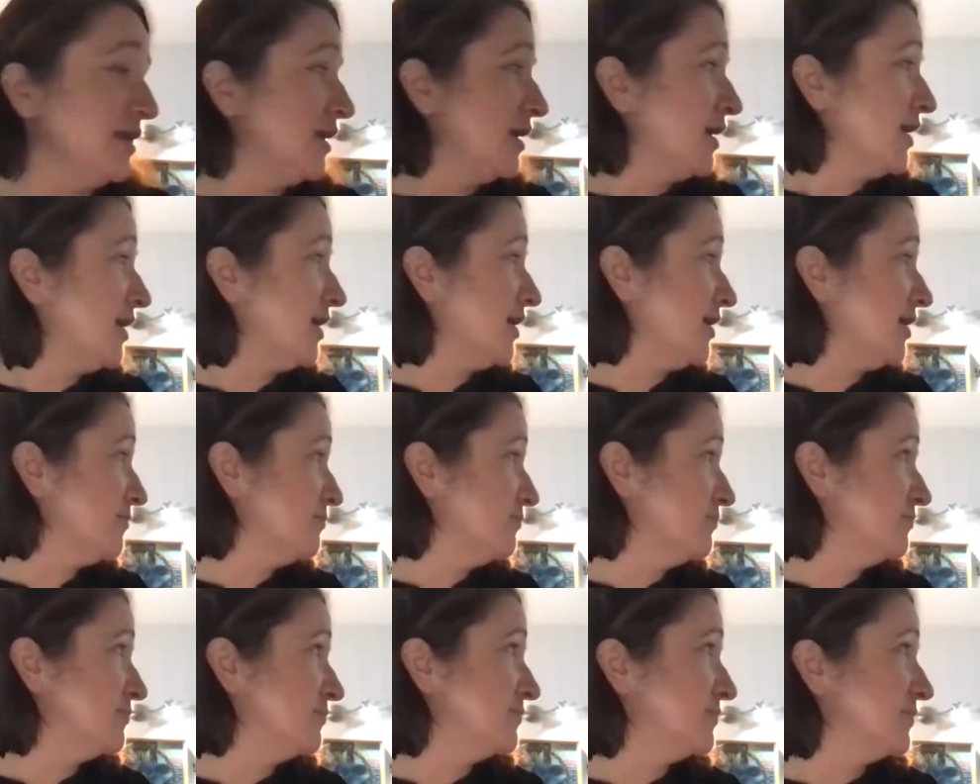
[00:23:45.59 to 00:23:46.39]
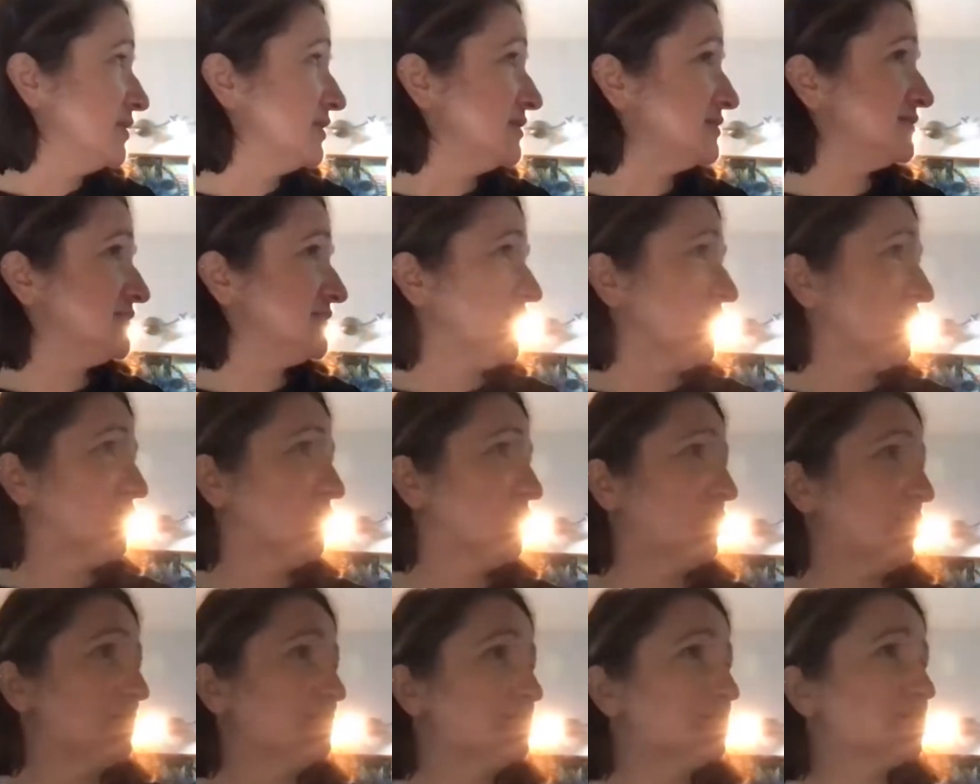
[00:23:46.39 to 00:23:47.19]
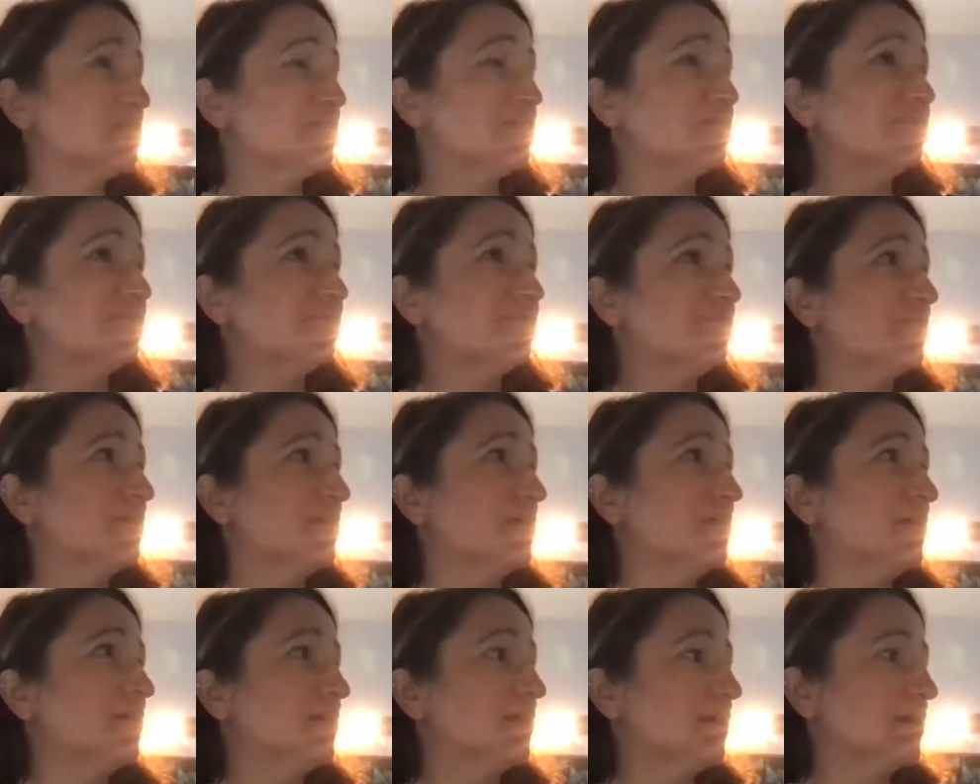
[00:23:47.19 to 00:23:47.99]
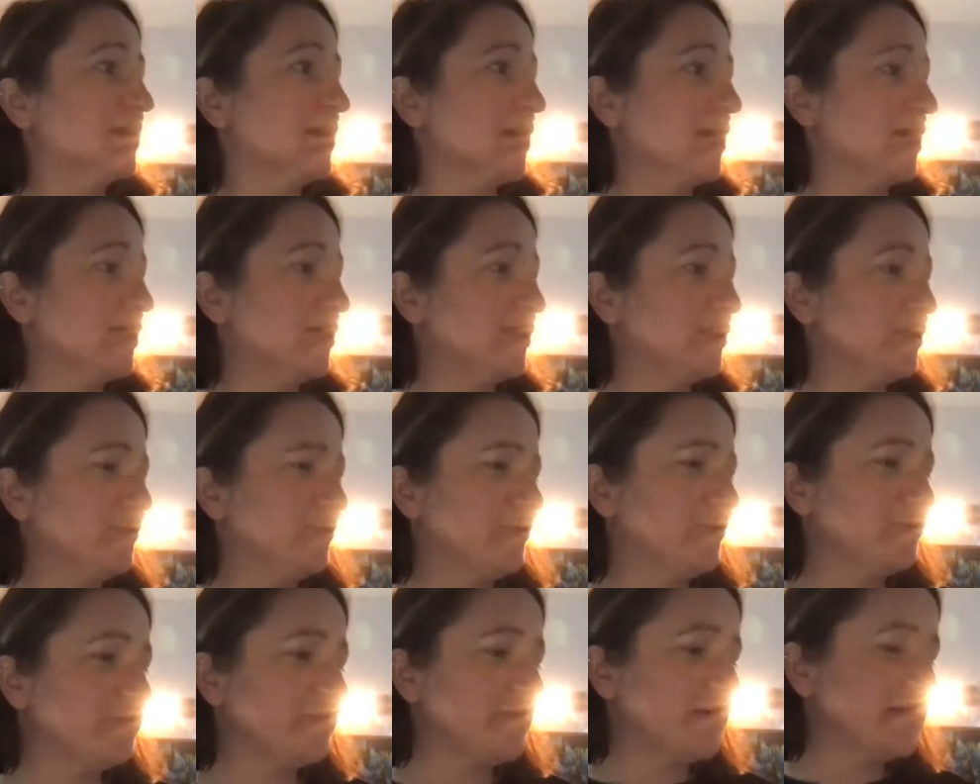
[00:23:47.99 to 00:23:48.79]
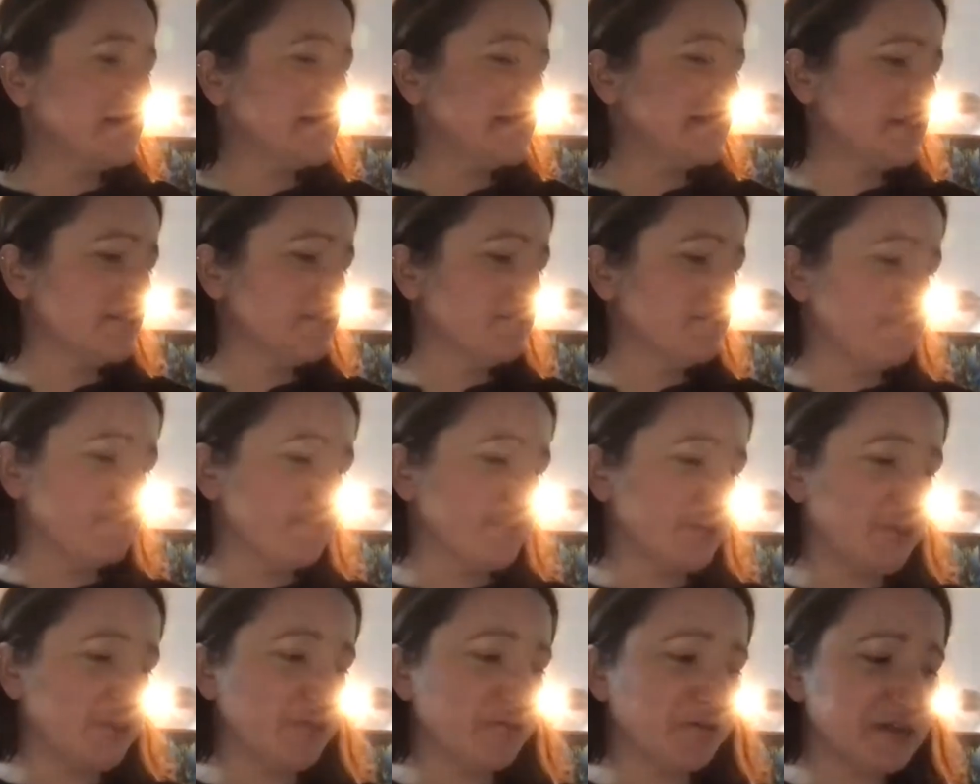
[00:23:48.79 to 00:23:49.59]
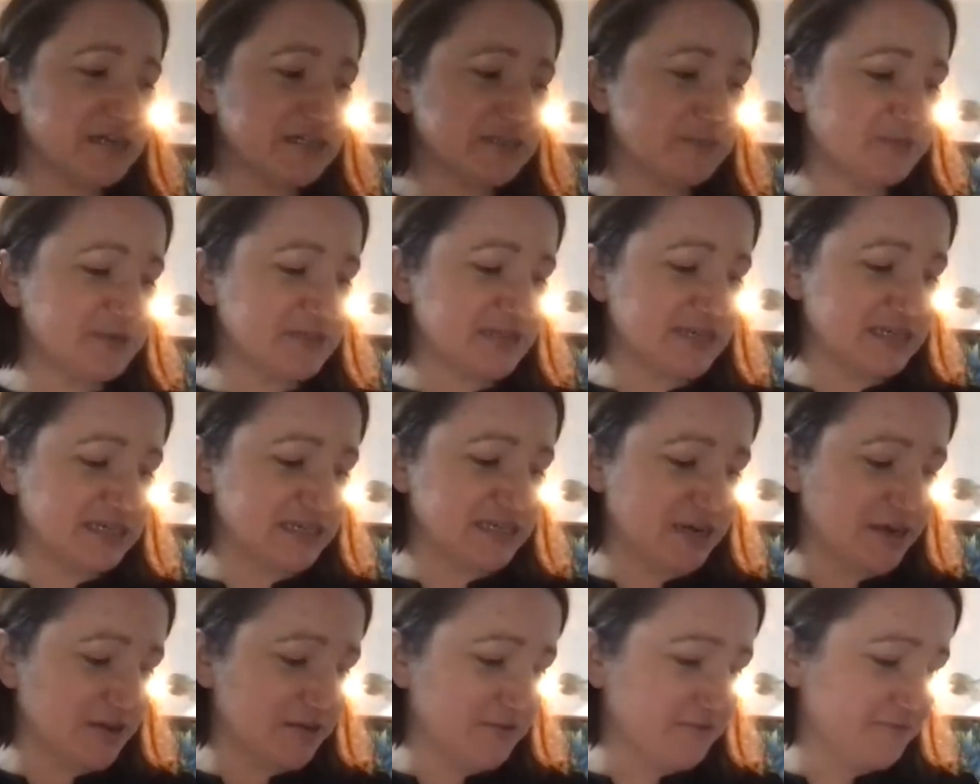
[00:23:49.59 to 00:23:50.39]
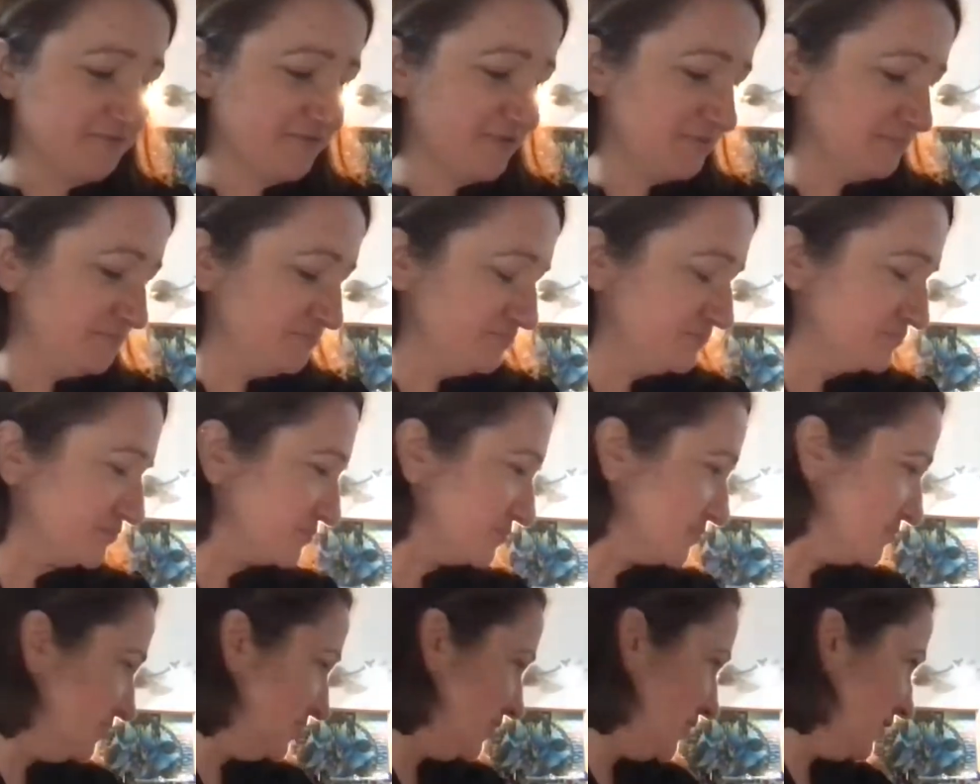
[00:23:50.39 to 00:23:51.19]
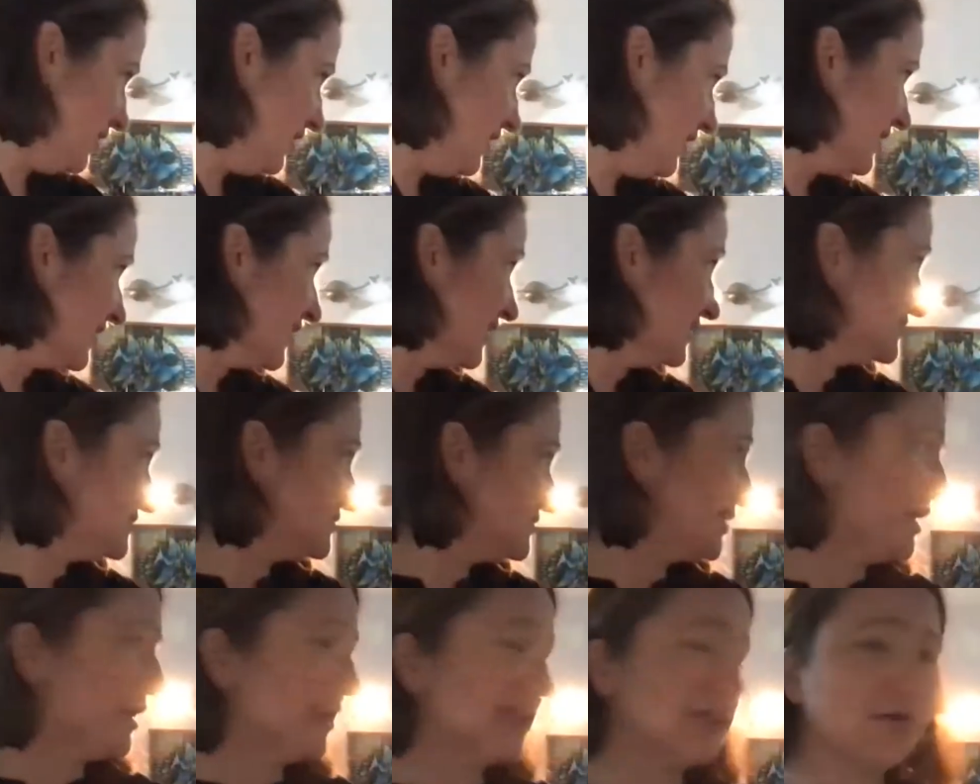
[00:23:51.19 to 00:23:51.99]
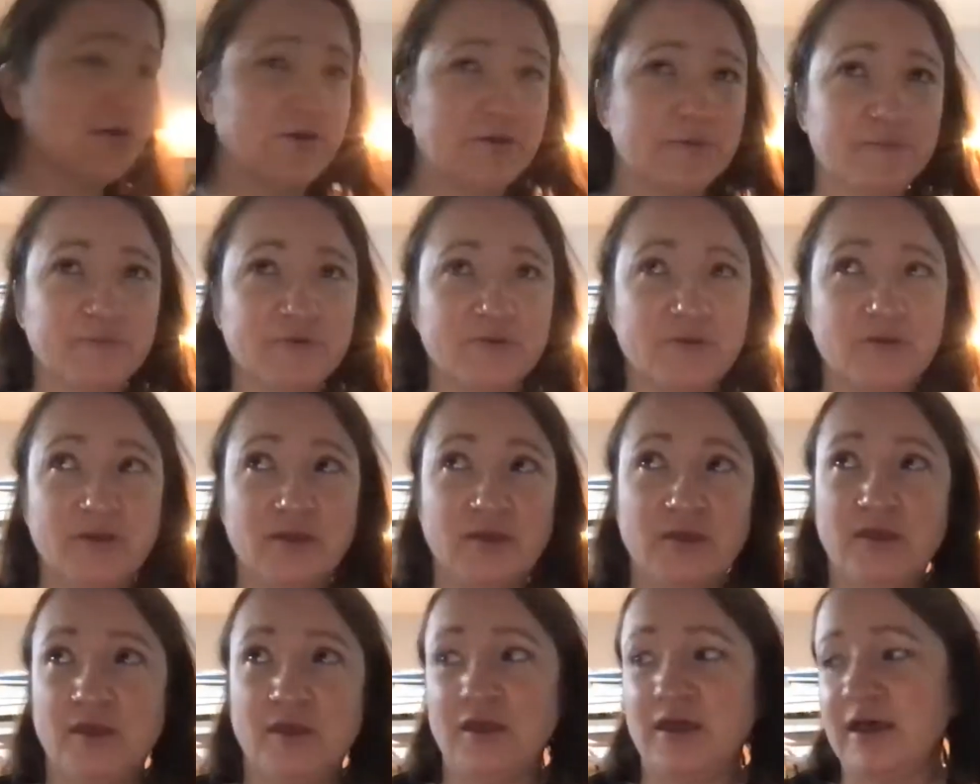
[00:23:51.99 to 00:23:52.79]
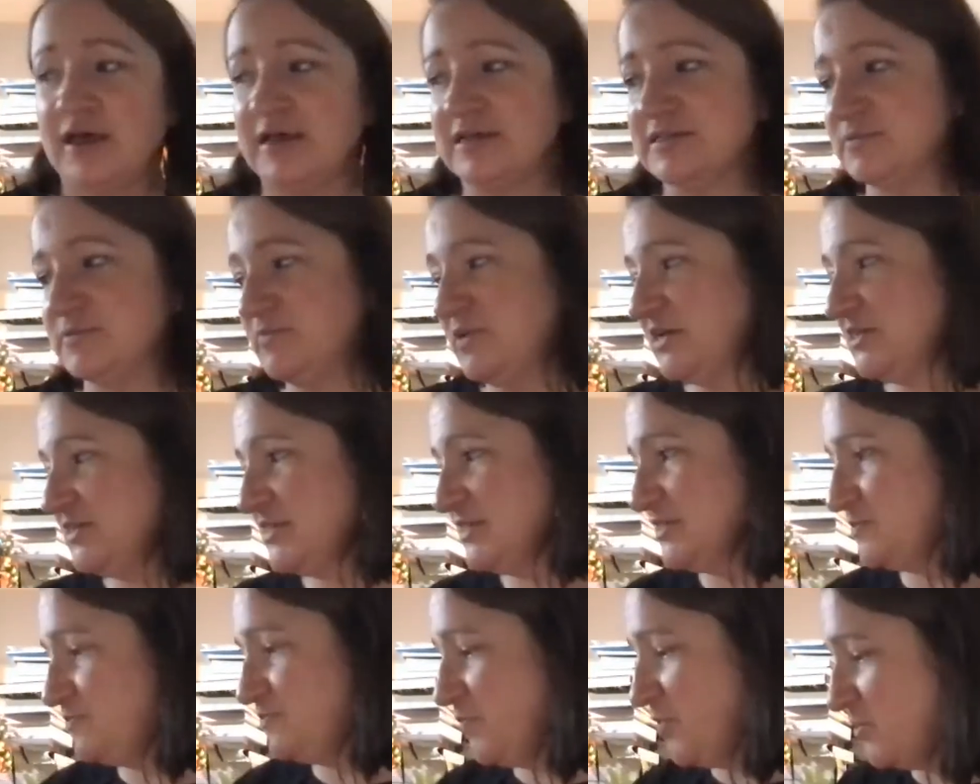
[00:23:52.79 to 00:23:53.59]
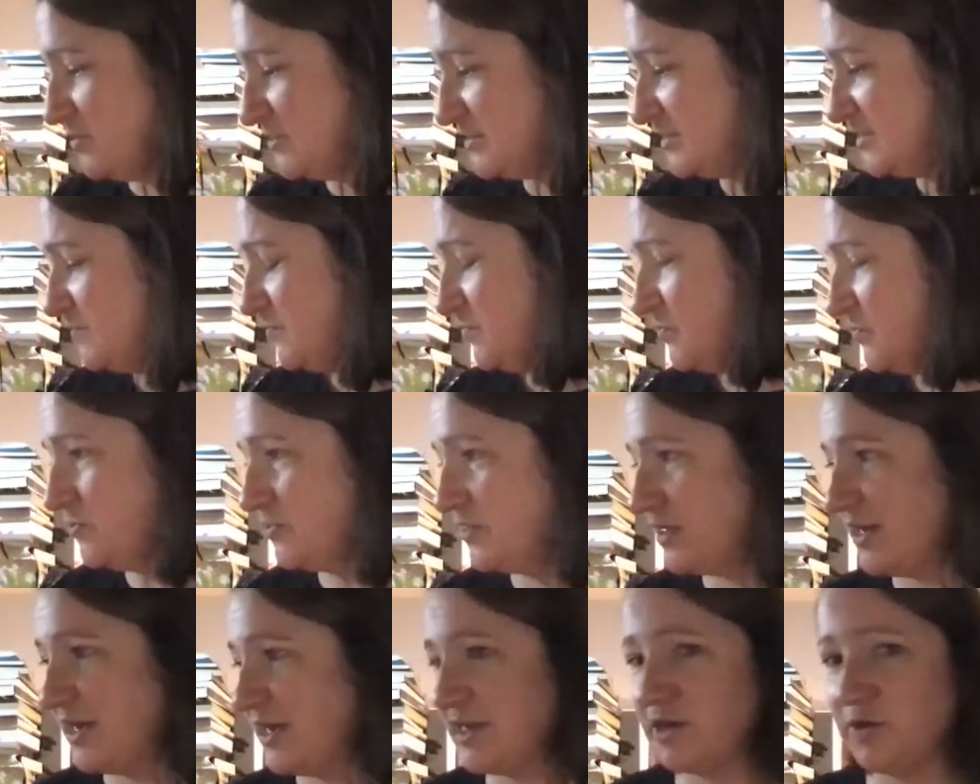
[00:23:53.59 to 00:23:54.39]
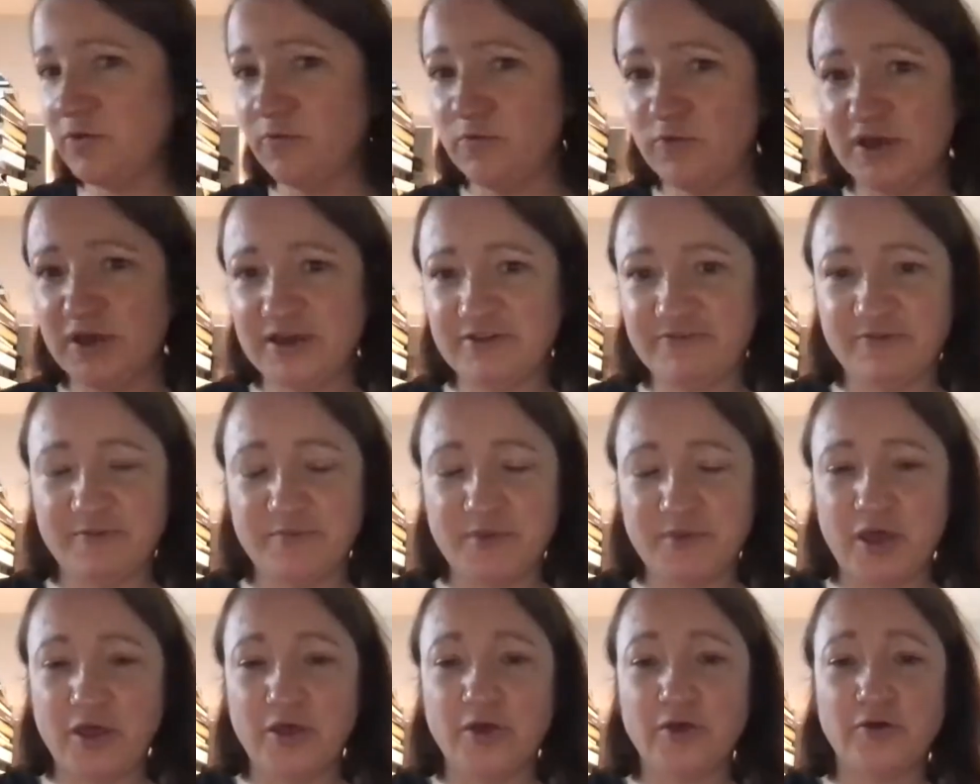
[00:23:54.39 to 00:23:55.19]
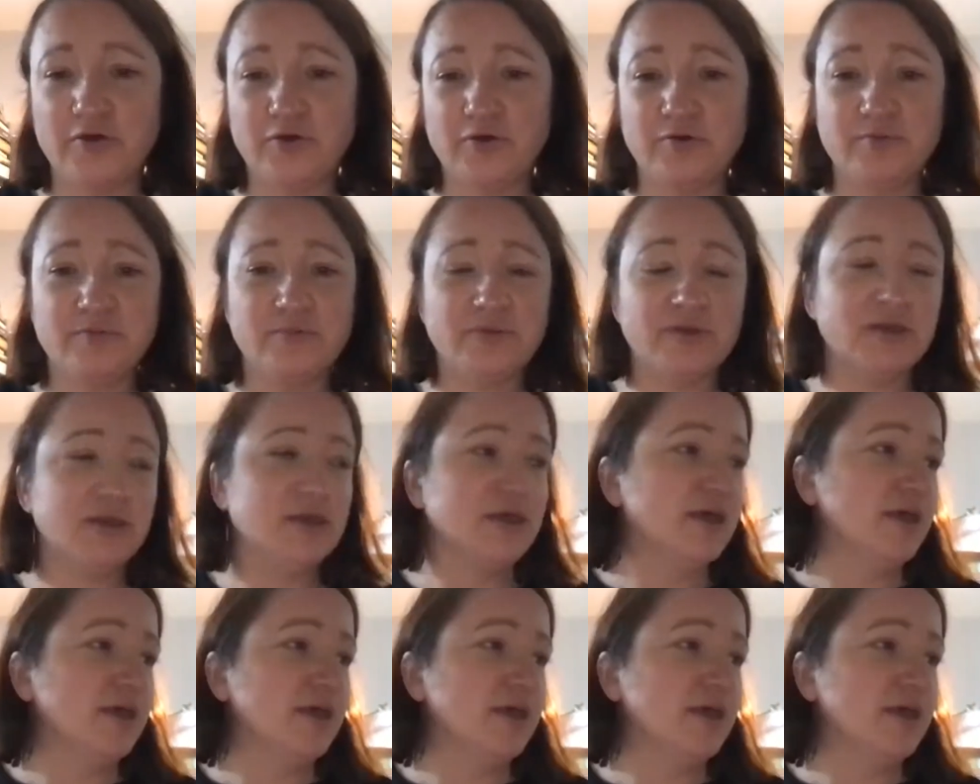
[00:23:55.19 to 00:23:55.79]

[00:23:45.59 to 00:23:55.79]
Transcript: Yeah. Um, so I'm sort of, you know, it's a curious position of, I guess, setting up as much as possible that I can work from home.